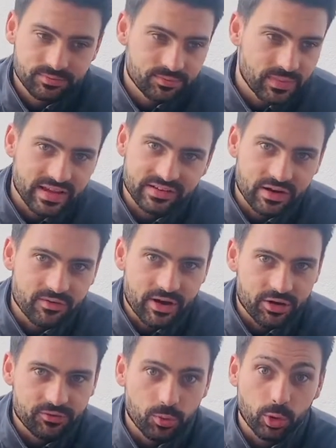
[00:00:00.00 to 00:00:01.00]
it's going to
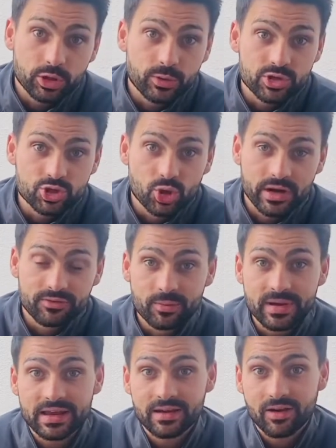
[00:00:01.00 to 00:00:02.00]
vary for what you enjoy. For
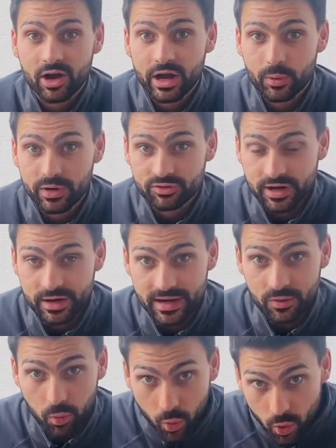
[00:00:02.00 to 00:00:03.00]
me, I always
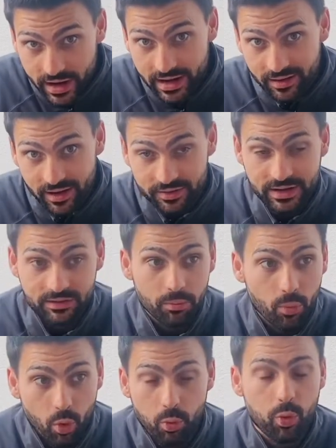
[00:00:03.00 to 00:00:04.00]
recommend walking. I think the
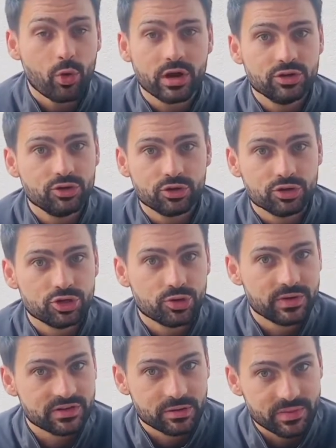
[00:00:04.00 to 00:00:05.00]
more walking you can
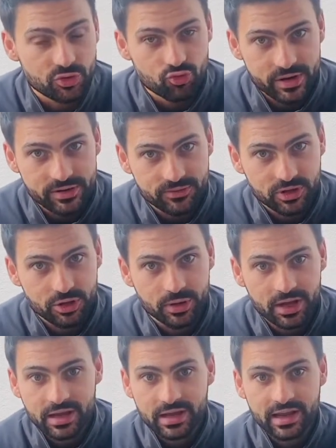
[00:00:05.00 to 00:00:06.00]
do, it's going to be great for you.
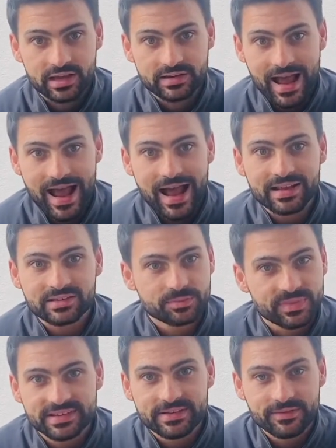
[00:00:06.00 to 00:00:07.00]
It's as
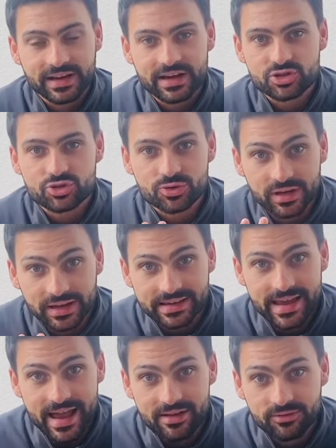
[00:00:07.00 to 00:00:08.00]
specific as you can
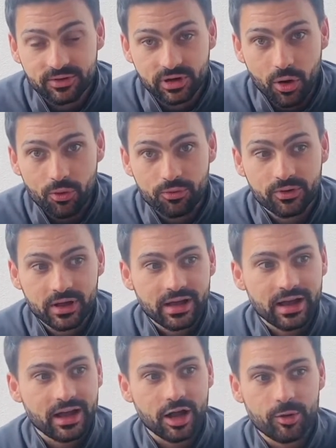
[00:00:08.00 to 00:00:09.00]
get for golf.
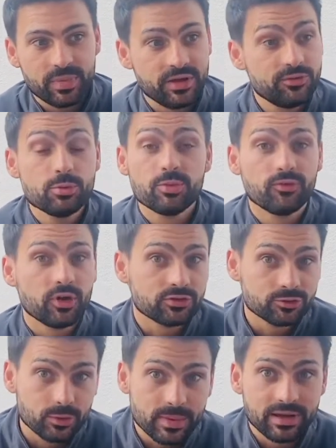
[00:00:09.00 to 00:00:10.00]
But if you prefer
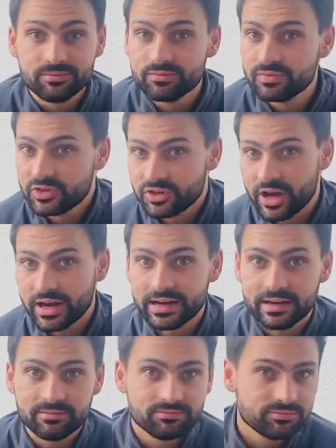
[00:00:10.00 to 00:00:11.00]
swimming,
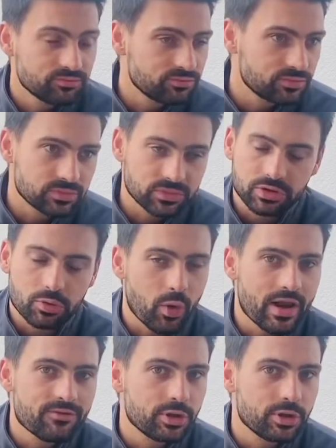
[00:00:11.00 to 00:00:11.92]
cycling, whatever you